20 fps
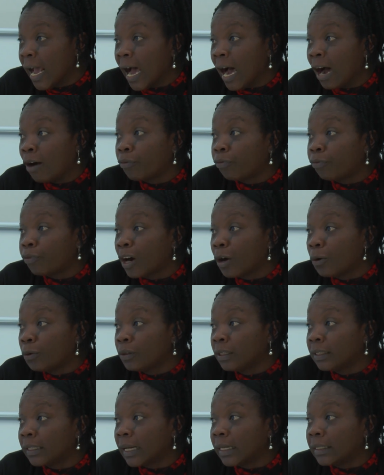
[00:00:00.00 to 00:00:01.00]
I've
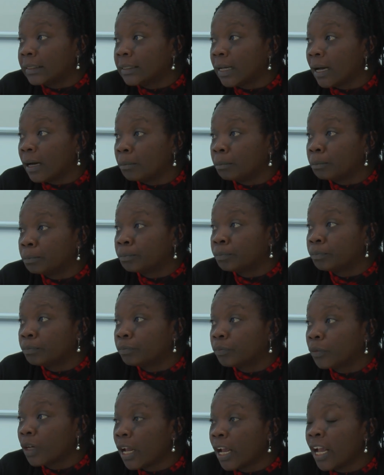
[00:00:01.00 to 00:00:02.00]
found that
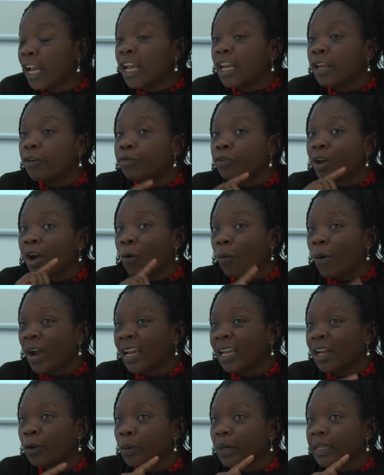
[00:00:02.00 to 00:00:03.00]
if you are
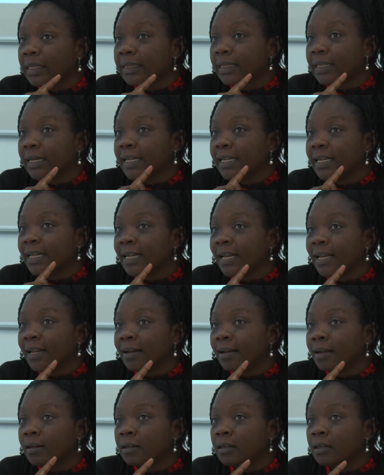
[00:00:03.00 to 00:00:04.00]
working with
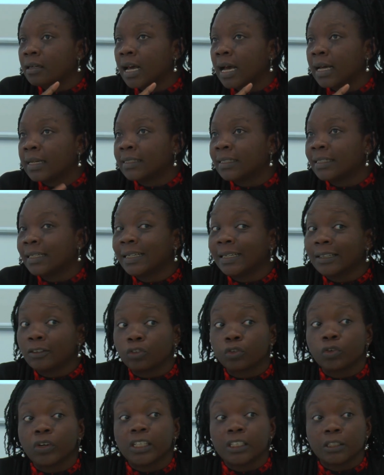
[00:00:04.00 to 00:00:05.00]

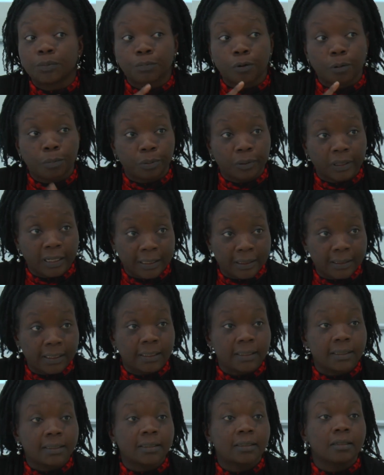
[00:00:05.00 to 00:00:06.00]
non-literate
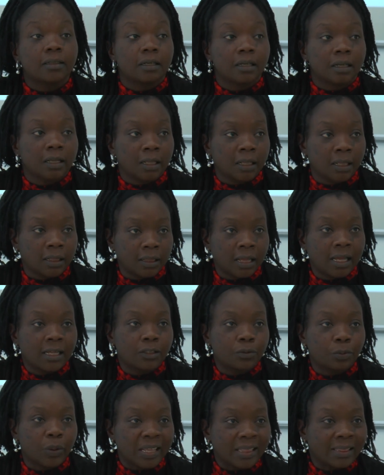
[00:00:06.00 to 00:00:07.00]
populations,
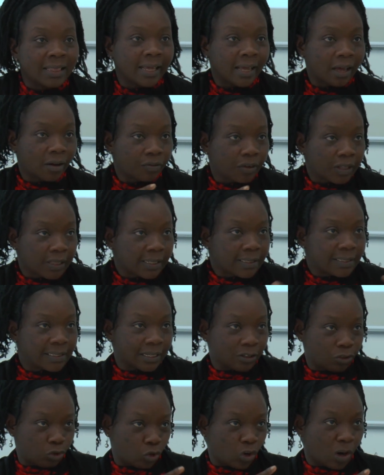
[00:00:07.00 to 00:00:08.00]
that's when they have this
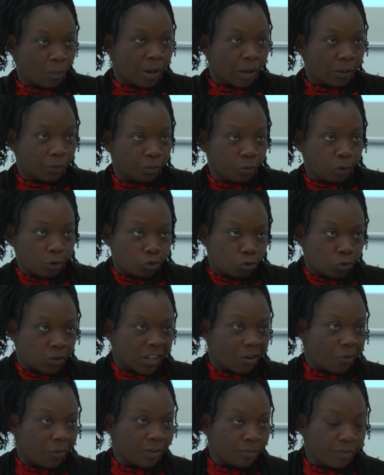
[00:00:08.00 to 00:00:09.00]
issue about what should
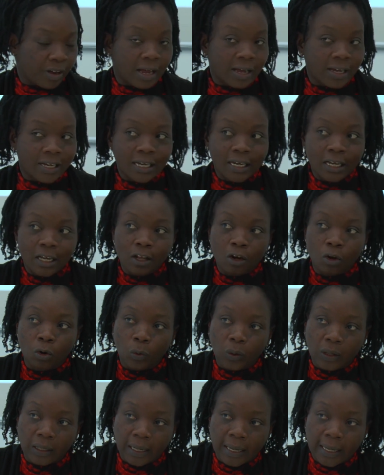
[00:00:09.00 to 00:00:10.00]
the river
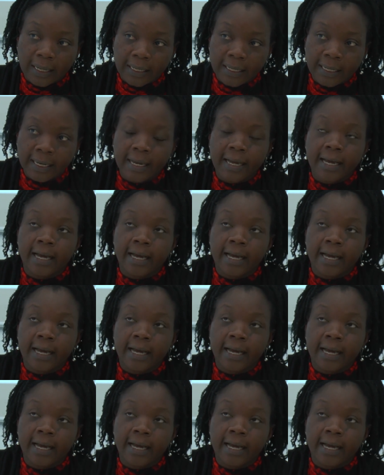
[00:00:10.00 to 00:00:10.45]
look like,